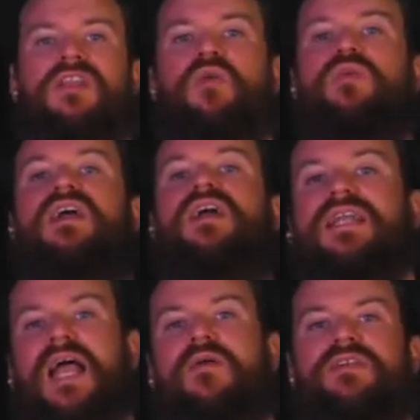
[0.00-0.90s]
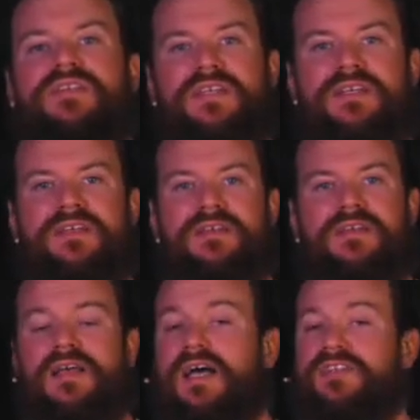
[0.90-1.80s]
that we get clarity
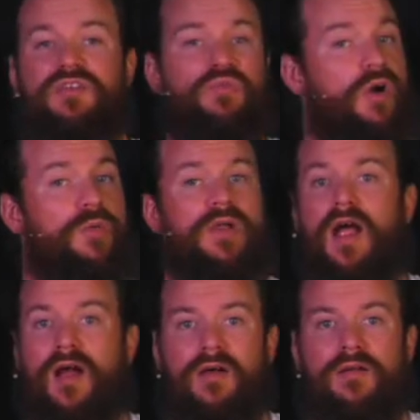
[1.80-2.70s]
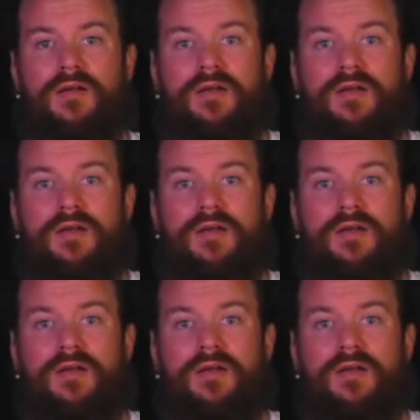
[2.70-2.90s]
as to where we are.